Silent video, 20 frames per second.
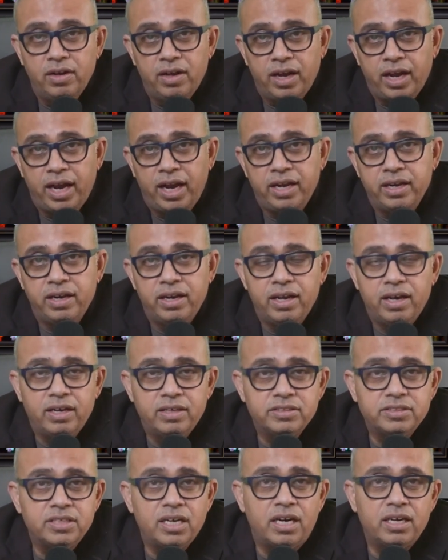and uh,
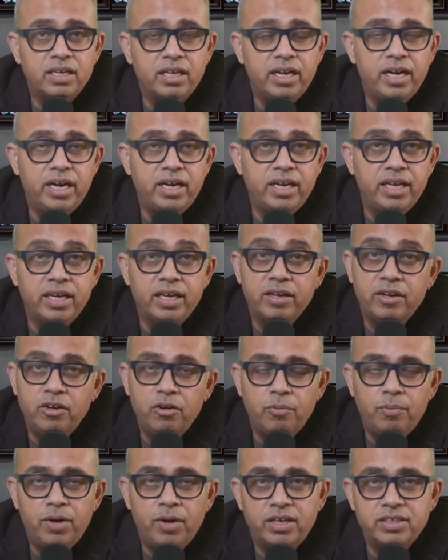start creating new
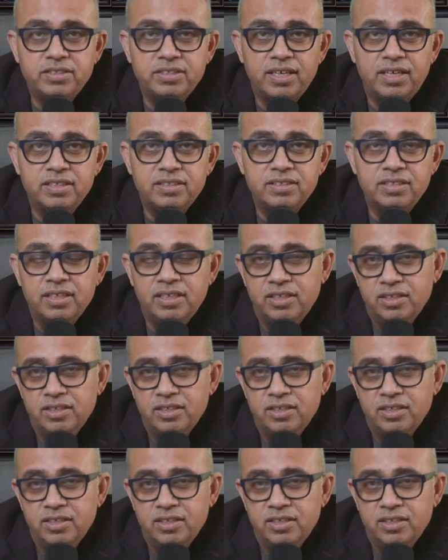blood cells.